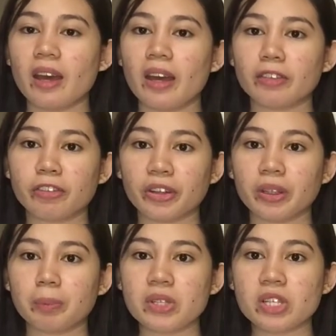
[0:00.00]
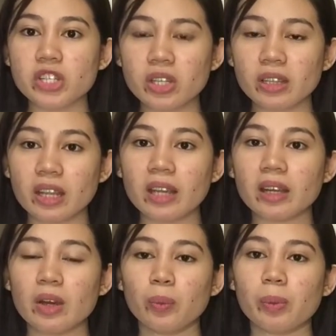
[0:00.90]
And for the positioning,
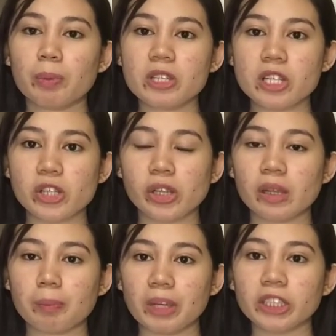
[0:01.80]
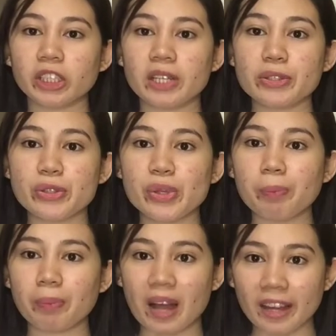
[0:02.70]
we position the patient
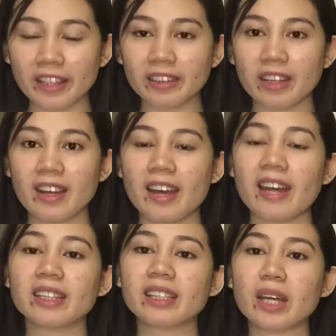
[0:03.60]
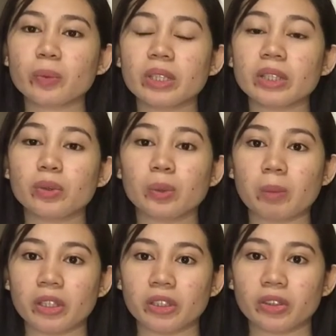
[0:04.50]
supine. And again, we need to
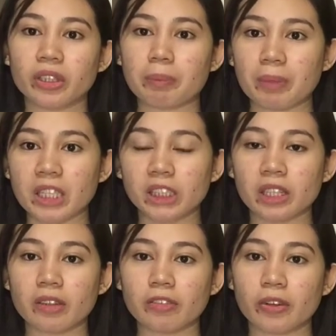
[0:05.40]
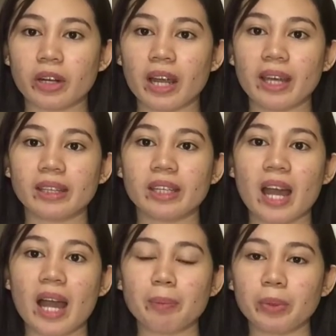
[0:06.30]
monitor the patient for any
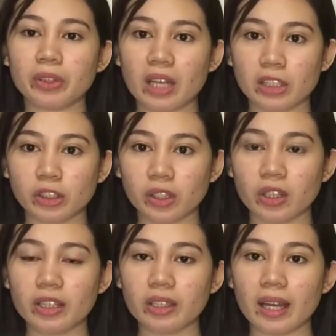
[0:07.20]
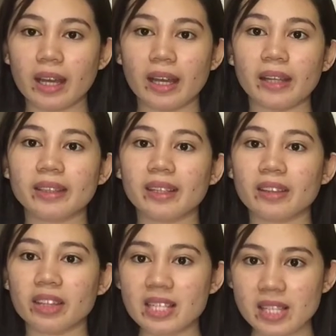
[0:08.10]
hypotension and
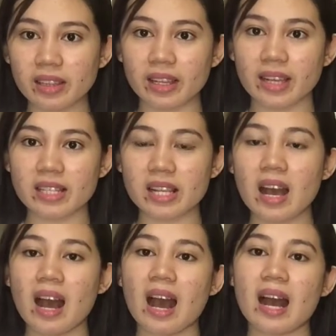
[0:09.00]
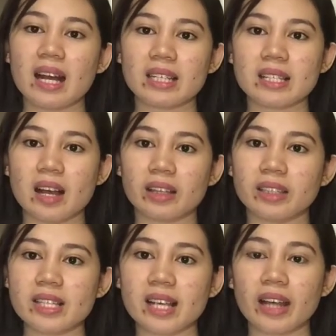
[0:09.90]
dizziness as uh,
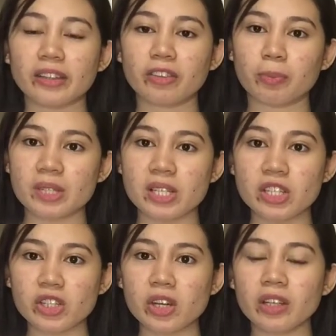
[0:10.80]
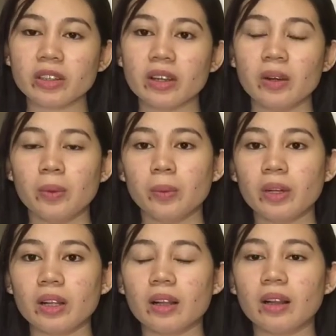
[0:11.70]
this kind of position
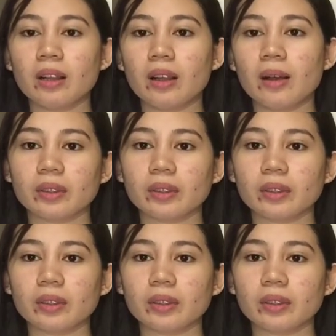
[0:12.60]
will